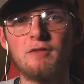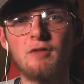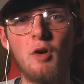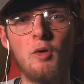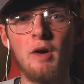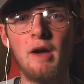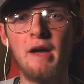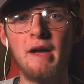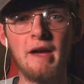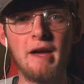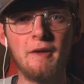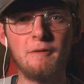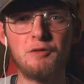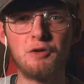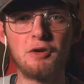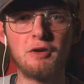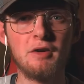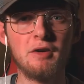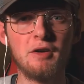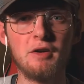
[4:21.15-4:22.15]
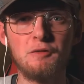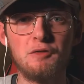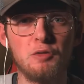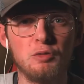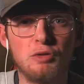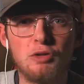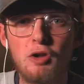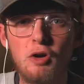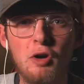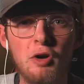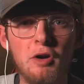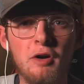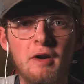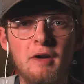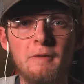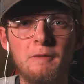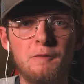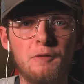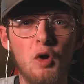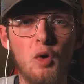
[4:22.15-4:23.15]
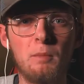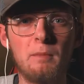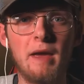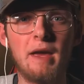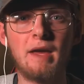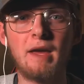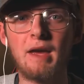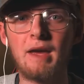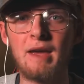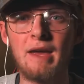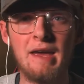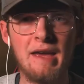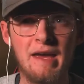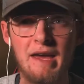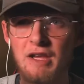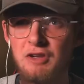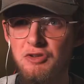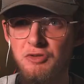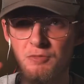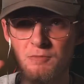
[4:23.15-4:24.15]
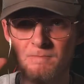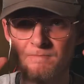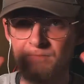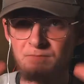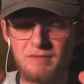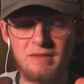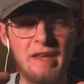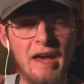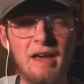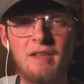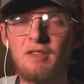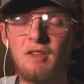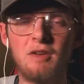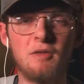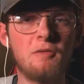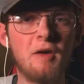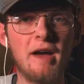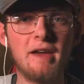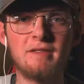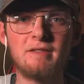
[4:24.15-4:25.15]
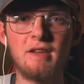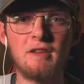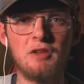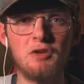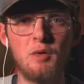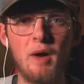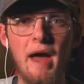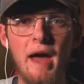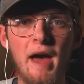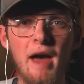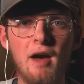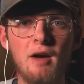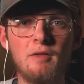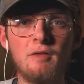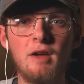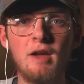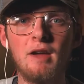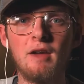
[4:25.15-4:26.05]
So if you learn filmmaking and you take the device that you have,